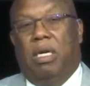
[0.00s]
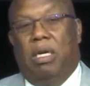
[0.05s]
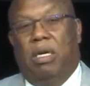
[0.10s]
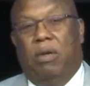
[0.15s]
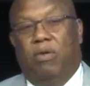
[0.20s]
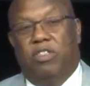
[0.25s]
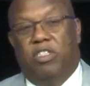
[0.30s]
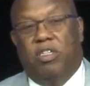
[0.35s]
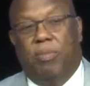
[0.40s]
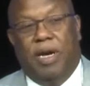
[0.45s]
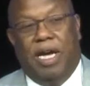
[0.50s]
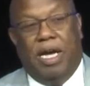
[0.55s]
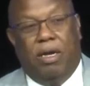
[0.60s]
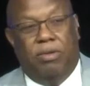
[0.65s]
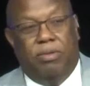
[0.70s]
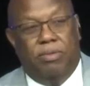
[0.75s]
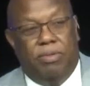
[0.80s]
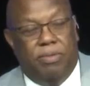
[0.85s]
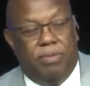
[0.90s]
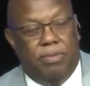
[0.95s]
It was
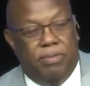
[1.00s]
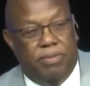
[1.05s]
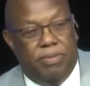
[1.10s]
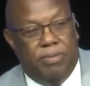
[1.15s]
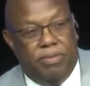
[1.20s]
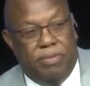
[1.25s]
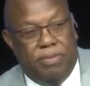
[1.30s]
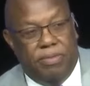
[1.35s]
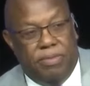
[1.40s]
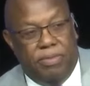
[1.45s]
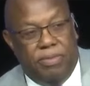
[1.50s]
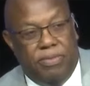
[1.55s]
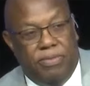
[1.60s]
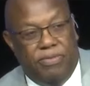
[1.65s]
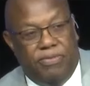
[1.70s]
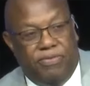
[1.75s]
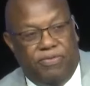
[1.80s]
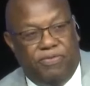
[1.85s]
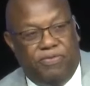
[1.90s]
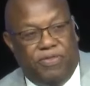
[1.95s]
about
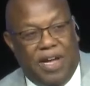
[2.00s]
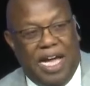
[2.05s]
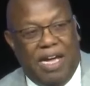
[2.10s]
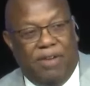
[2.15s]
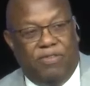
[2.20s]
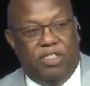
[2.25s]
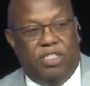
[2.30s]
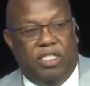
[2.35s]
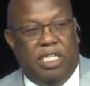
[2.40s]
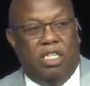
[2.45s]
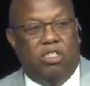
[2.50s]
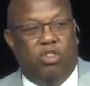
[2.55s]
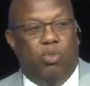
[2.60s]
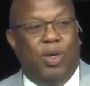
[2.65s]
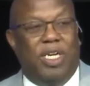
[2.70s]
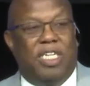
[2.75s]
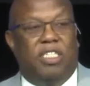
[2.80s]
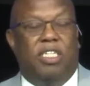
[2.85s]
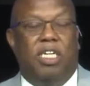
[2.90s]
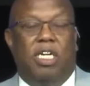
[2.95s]
5 or 6
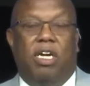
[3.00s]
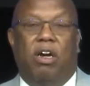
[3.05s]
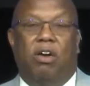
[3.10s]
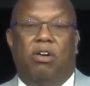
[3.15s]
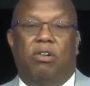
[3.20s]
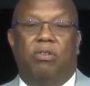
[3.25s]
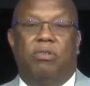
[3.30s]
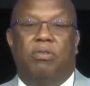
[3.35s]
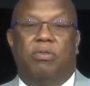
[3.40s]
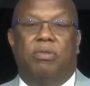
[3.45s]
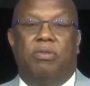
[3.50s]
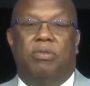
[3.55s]
weeks ago,